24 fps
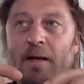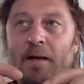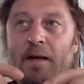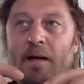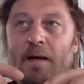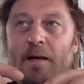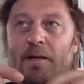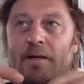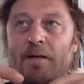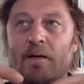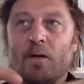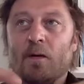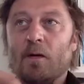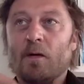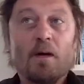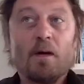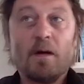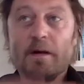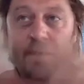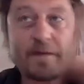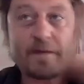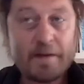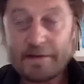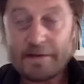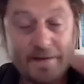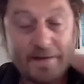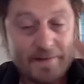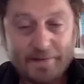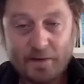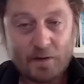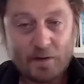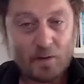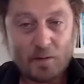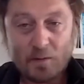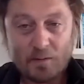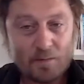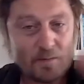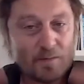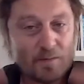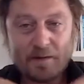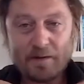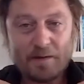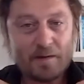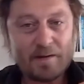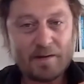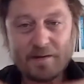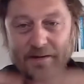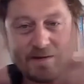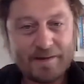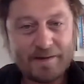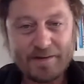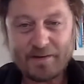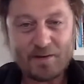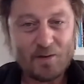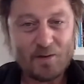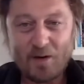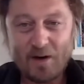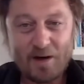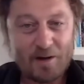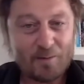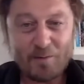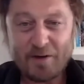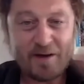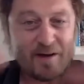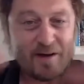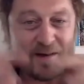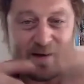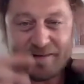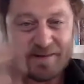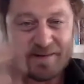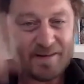So let's say disco area,